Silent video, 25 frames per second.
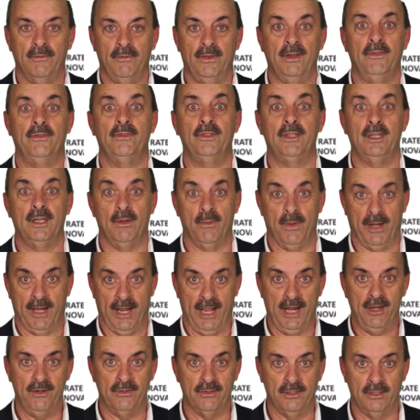50,
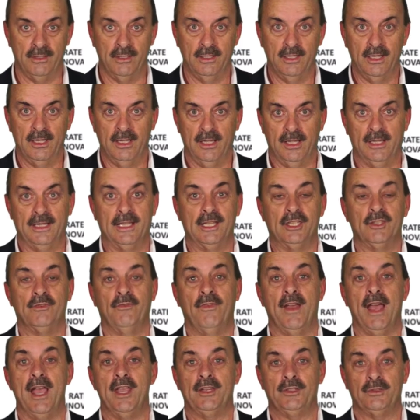100, it gets
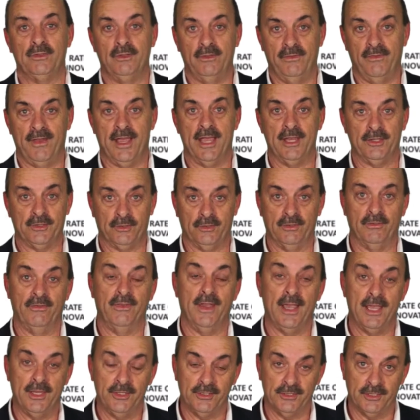faster and faster and
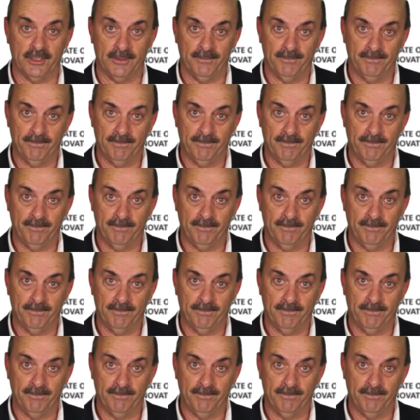faster.